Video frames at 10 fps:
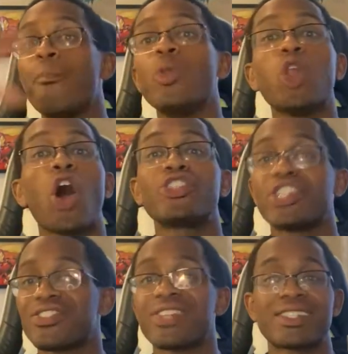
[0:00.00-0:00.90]

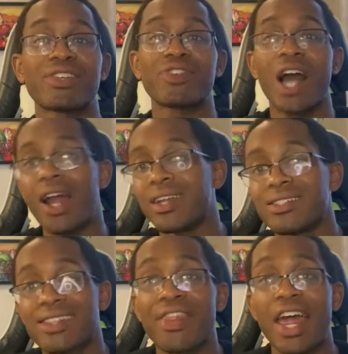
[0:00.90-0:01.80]
largest sets of
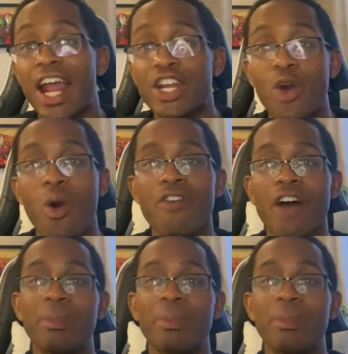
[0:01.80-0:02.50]
katas that I know of,